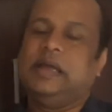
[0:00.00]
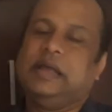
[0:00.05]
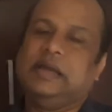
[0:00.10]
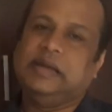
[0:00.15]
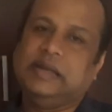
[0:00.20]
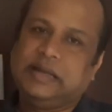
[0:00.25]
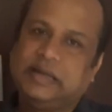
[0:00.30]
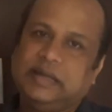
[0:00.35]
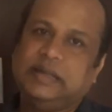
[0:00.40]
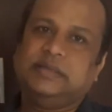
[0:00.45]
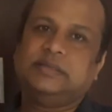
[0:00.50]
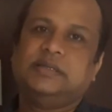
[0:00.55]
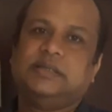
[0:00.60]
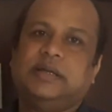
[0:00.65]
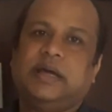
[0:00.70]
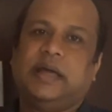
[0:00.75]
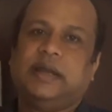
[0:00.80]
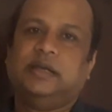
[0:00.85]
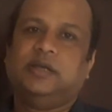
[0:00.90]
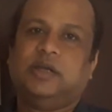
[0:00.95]
decrease in
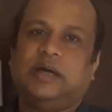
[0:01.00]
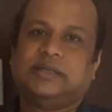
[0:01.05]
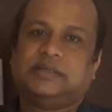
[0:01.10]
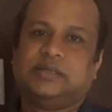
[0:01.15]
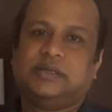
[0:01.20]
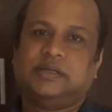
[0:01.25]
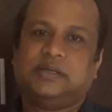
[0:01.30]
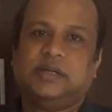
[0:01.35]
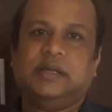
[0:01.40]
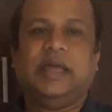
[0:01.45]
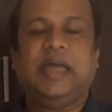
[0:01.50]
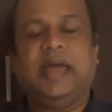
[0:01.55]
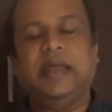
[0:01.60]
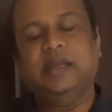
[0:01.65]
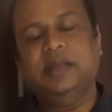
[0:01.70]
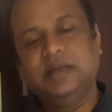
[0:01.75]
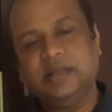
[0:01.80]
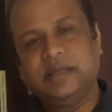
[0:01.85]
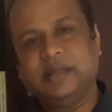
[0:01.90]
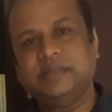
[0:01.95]
current asset and
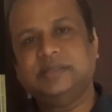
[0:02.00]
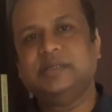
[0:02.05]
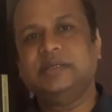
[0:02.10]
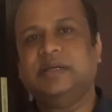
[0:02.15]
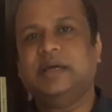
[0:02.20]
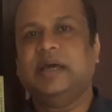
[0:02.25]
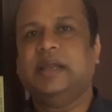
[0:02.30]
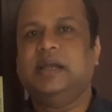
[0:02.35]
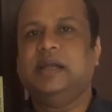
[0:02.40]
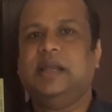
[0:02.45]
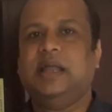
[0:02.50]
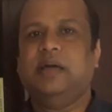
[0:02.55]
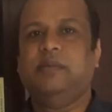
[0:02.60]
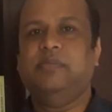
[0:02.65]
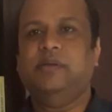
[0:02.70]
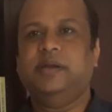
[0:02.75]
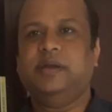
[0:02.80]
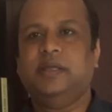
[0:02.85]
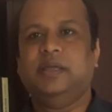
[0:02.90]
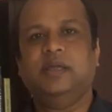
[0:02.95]
increase in current
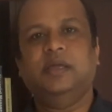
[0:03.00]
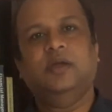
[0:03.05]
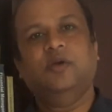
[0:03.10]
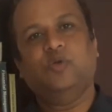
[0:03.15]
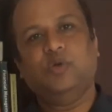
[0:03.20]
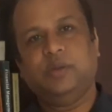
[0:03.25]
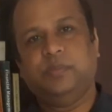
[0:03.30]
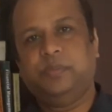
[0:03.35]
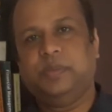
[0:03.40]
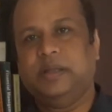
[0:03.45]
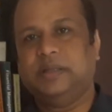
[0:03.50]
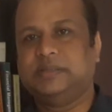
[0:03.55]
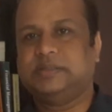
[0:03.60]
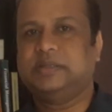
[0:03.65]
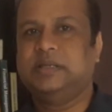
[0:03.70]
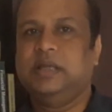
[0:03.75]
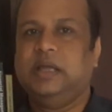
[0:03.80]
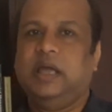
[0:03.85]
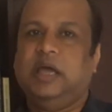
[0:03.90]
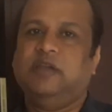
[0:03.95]
liability, we plus.
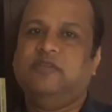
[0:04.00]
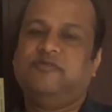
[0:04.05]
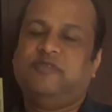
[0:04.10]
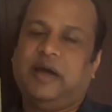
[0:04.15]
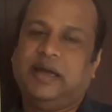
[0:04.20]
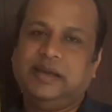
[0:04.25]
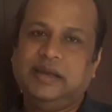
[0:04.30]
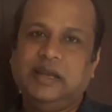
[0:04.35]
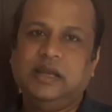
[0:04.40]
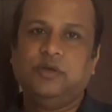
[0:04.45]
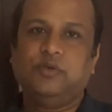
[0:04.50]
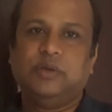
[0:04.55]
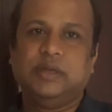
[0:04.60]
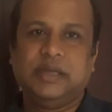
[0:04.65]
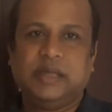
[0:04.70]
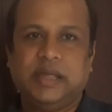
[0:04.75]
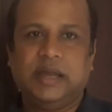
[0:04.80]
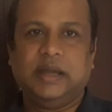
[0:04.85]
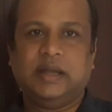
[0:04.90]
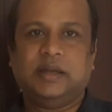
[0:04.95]
And finally we
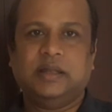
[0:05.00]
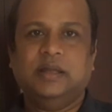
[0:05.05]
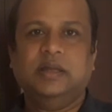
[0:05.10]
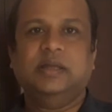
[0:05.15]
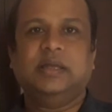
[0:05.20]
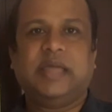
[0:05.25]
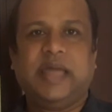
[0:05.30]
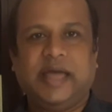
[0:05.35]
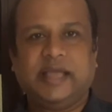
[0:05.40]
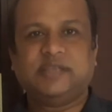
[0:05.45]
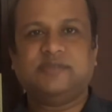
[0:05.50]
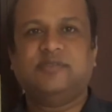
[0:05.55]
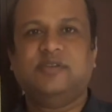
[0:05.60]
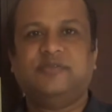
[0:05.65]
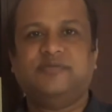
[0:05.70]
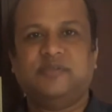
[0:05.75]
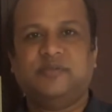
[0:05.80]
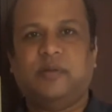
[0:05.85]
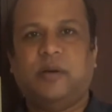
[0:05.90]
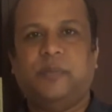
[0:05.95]
get cash flow
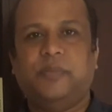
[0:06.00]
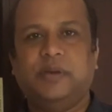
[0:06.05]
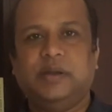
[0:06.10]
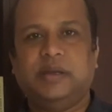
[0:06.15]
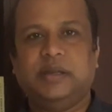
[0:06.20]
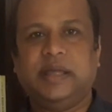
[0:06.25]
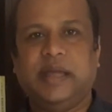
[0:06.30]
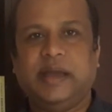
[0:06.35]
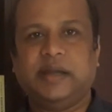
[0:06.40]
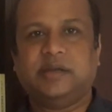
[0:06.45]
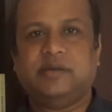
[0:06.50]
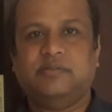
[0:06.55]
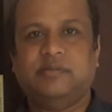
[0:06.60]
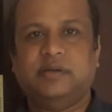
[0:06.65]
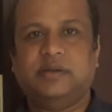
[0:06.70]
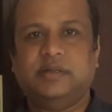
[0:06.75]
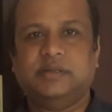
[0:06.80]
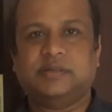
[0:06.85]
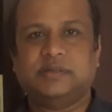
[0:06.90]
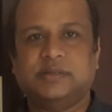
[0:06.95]
from operating
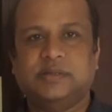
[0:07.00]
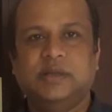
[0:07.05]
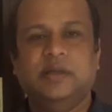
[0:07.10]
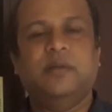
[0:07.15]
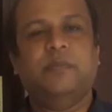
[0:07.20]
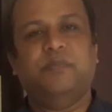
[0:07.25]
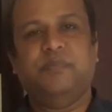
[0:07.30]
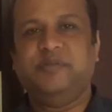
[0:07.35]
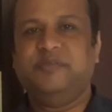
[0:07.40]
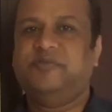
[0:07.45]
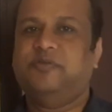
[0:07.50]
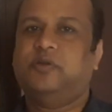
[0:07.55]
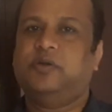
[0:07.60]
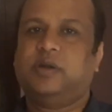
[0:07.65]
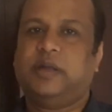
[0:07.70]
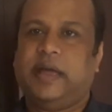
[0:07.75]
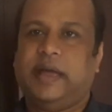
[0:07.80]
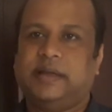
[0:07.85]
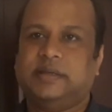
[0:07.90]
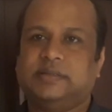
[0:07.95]
activities before
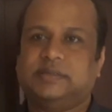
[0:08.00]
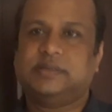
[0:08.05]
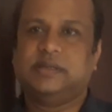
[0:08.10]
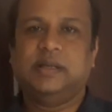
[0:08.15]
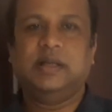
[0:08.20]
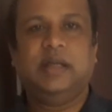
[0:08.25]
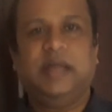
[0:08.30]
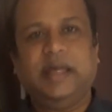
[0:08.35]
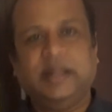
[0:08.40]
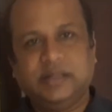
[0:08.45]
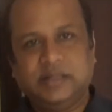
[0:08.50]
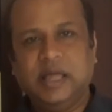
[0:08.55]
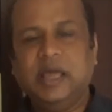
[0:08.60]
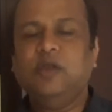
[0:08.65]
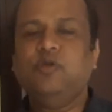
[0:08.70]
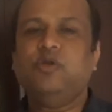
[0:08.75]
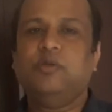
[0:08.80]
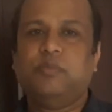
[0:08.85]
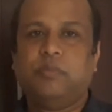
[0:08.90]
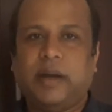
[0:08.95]
tax. And then
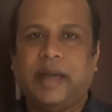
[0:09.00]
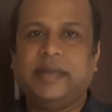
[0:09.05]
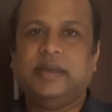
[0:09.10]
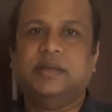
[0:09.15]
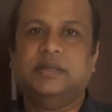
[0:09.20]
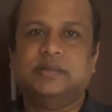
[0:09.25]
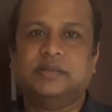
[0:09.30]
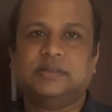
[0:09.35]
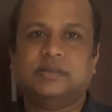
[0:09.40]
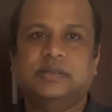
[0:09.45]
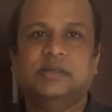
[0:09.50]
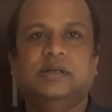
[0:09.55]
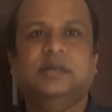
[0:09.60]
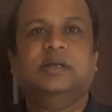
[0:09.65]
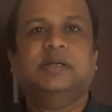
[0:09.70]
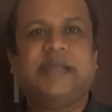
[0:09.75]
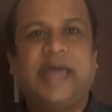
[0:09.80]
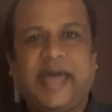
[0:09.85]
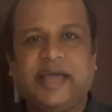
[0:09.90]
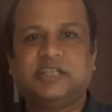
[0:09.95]
we minus
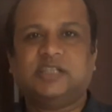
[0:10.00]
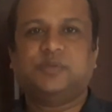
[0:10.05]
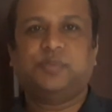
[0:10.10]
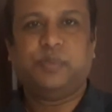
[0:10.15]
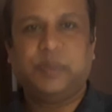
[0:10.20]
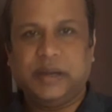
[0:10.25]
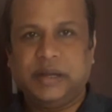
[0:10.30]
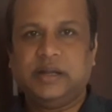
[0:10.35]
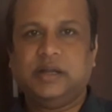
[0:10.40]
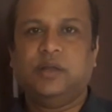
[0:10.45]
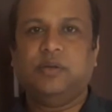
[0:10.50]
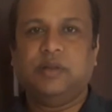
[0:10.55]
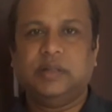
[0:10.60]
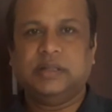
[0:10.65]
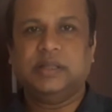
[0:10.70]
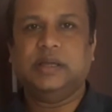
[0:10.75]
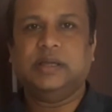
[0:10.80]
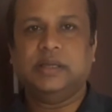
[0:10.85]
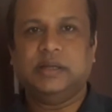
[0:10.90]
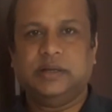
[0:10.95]
tax paid during
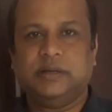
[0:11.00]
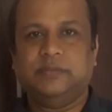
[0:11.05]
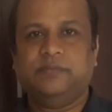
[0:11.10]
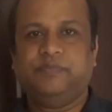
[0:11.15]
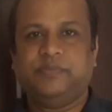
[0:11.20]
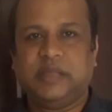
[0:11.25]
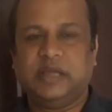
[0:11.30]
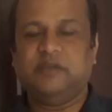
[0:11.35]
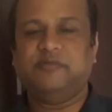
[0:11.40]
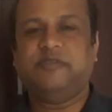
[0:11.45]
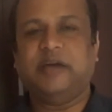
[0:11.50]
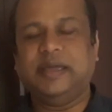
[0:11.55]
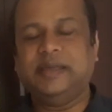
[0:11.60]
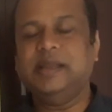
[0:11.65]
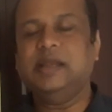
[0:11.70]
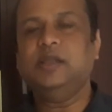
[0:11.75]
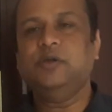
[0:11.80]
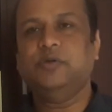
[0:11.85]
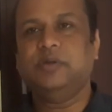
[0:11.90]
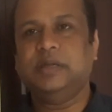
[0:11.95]
the year. And
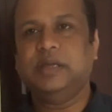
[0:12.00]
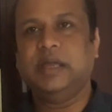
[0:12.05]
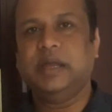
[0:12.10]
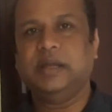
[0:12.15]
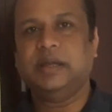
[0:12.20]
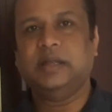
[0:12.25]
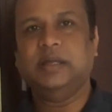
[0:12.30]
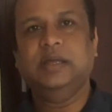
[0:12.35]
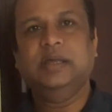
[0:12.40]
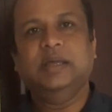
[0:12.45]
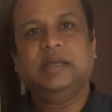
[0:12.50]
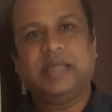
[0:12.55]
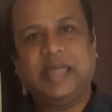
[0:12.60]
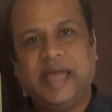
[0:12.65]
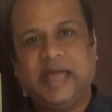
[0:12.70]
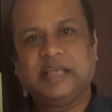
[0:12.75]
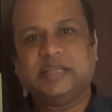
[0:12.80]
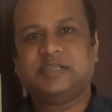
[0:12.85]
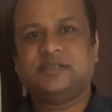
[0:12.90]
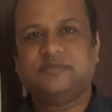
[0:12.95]
finally we get
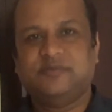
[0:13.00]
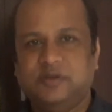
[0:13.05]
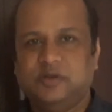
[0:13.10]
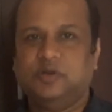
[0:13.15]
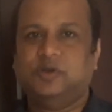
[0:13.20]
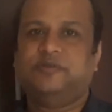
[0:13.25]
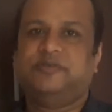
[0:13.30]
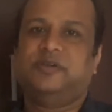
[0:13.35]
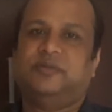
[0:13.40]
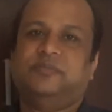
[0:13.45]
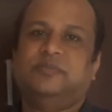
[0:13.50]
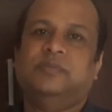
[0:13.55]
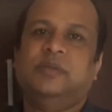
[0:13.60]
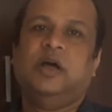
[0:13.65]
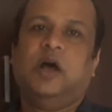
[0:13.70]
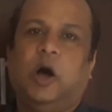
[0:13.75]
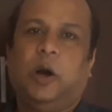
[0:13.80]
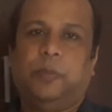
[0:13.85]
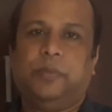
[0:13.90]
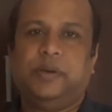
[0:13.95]
cash flow from
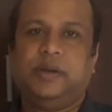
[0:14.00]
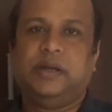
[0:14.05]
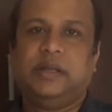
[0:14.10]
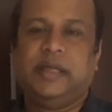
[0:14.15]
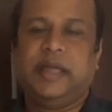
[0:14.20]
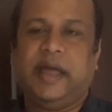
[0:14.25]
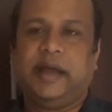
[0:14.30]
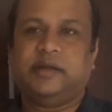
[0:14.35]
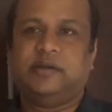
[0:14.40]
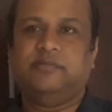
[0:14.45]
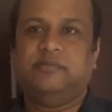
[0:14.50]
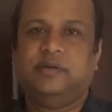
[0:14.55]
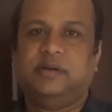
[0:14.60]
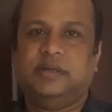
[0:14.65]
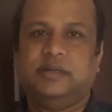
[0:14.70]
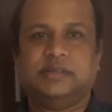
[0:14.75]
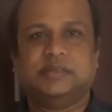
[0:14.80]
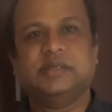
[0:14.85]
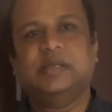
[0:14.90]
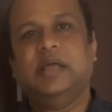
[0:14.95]
operating
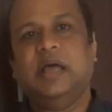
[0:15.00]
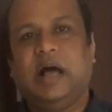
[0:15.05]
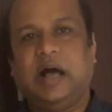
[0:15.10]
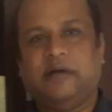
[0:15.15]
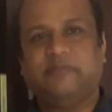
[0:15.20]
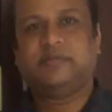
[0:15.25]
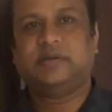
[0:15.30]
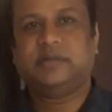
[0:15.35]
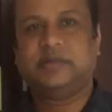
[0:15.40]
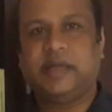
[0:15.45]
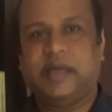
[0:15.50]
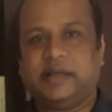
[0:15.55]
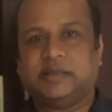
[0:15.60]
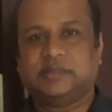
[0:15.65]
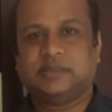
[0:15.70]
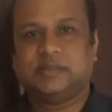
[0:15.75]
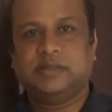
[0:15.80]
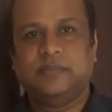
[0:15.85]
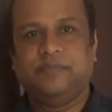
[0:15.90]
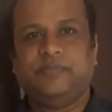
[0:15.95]
activities after
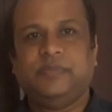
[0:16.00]
tax.